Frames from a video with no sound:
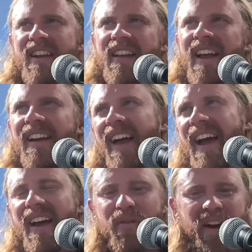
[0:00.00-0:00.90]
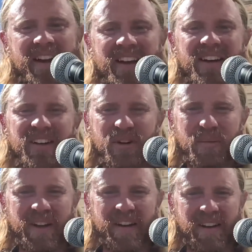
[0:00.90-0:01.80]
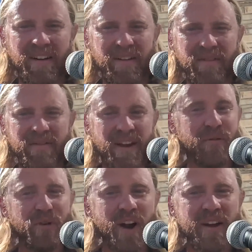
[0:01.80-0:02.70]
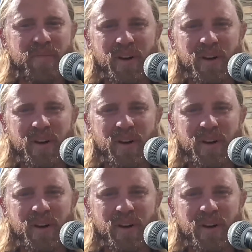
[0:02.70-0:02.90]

And then, hey, if I can get a little bit of infrared,